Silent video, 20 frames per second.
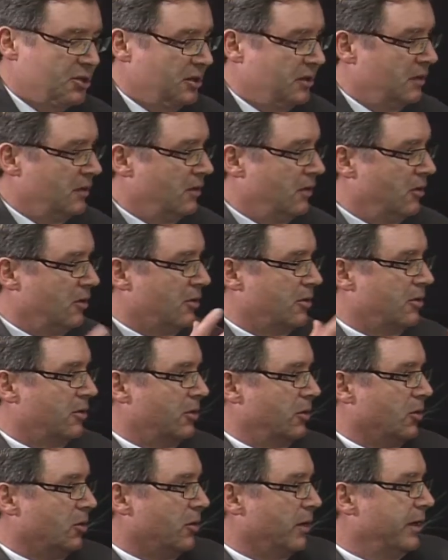and
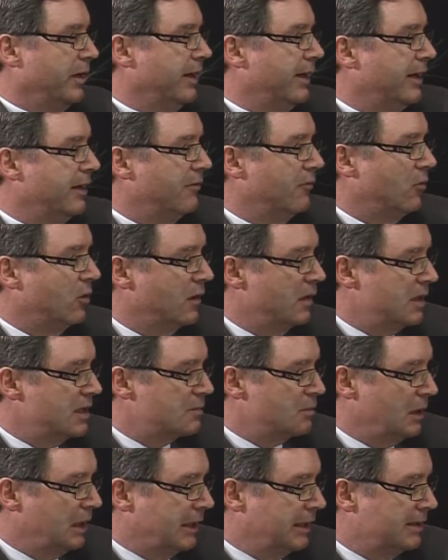you're going to have one of these
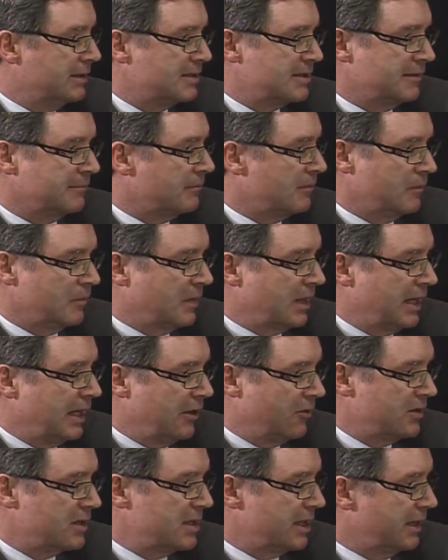plans.
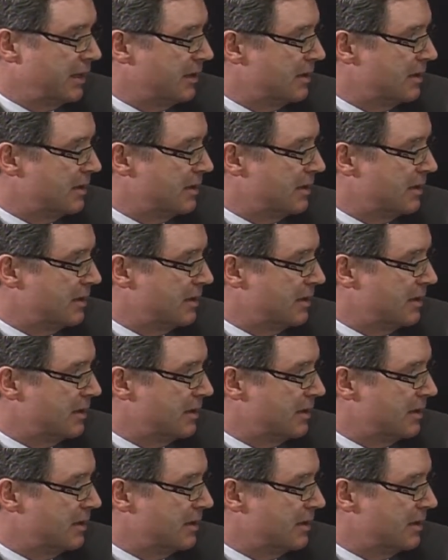How does it get